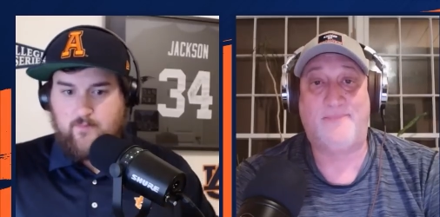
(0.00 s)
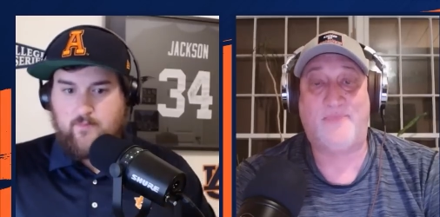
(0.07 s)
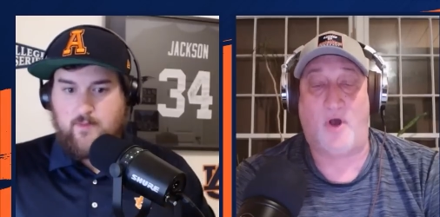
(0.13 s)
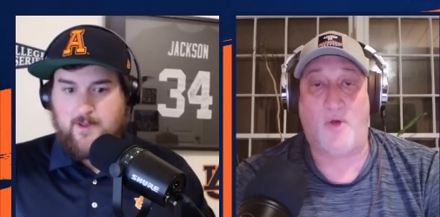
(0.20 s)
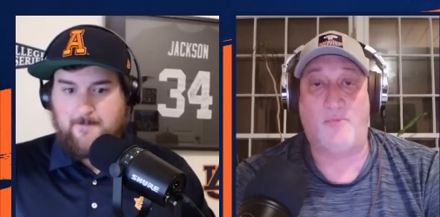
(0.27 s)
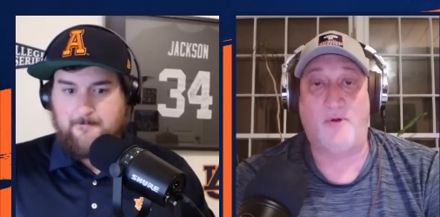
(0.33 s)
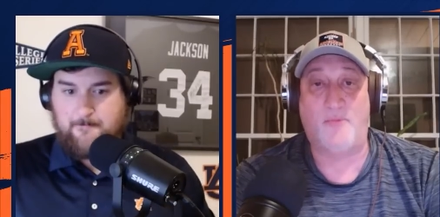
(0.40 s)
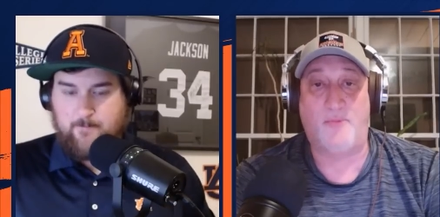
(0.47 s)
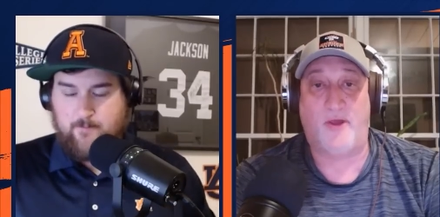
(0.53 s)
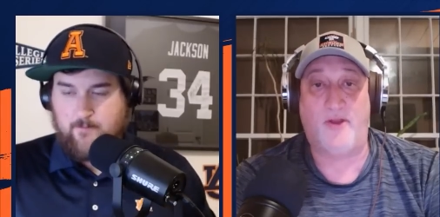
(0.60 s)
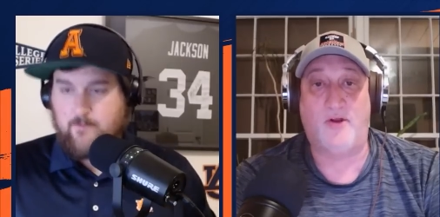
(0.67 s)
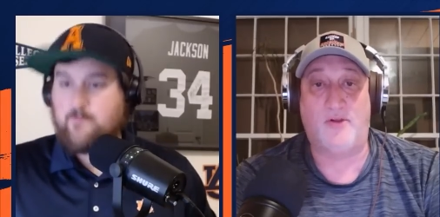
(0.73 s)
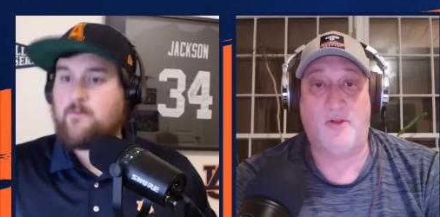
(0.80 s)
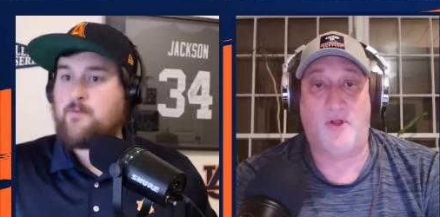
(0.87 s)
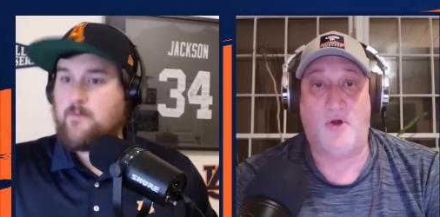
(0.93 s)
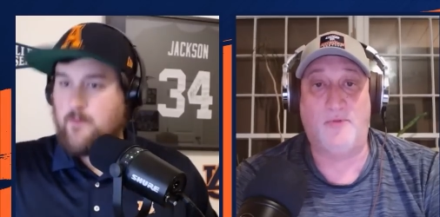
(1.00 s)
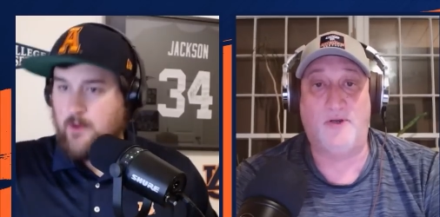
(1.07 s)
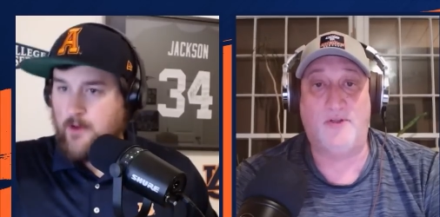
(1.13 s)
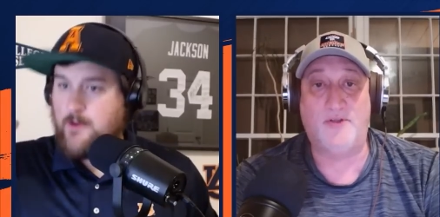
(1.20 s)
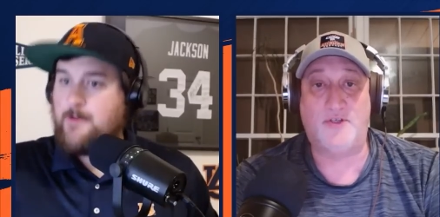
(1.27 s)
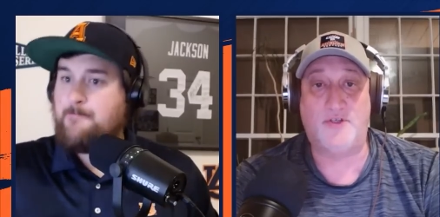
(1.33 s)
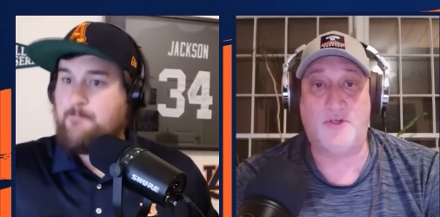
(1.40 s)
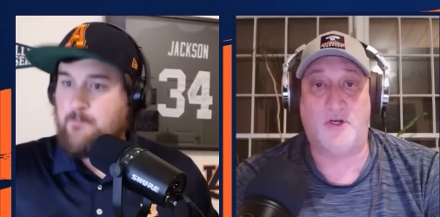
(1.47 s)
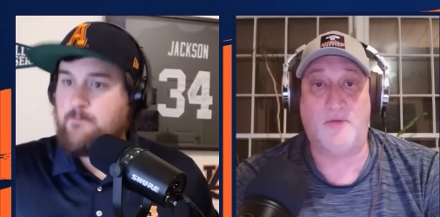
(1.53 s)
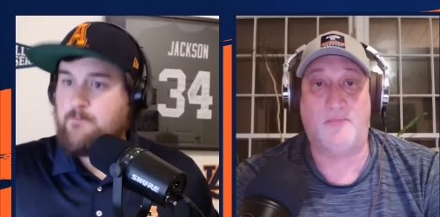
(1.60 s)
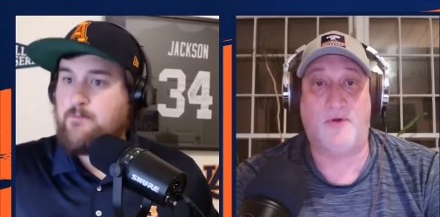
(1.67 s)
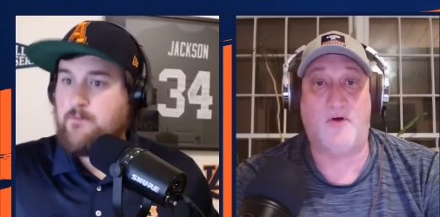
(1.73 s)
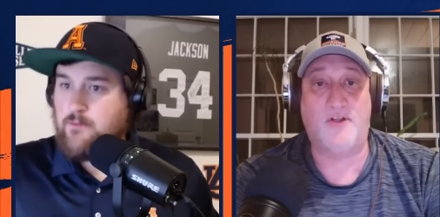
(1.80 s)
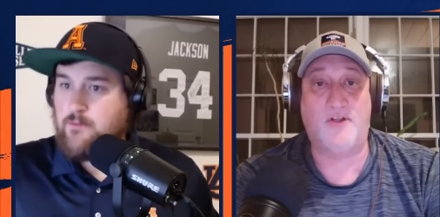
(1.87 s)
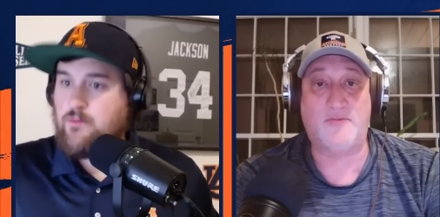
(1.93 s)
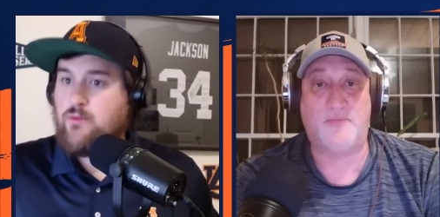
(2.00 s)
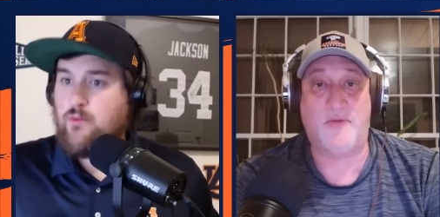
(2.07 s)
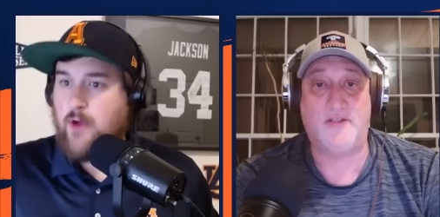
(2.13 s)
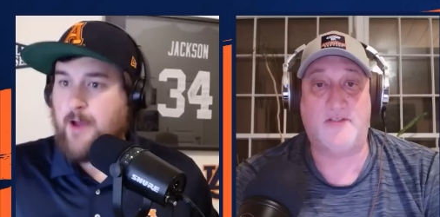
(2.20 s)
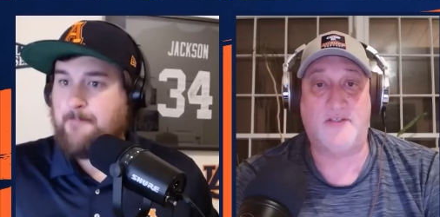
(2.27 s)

Speaker 1: Auburn played Oklahoma in the Sugar Bowl, and it's been right.